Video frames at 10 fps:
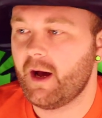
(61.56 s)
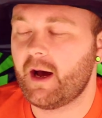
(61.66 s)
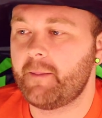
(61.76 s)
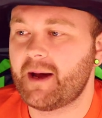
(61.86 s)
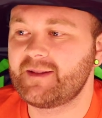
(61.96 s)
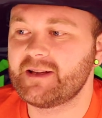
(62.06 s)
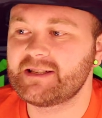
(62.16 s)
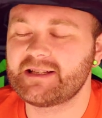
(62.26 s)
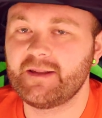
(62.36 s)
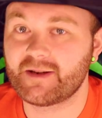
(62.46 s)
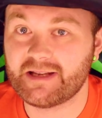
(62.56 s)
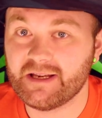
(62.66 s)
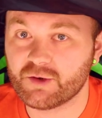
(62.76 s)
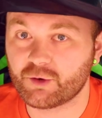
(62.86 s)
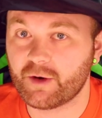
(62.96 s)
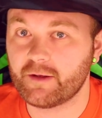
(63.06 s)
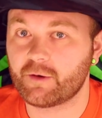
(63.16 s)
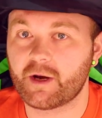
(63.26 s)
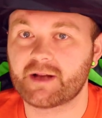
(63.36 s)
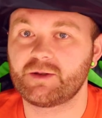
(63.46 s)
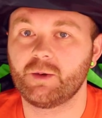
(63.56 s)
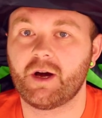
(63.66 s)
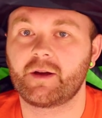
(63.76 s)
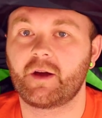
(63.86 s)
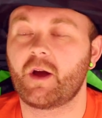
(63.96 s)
Um, I did see the teaser trailer not too long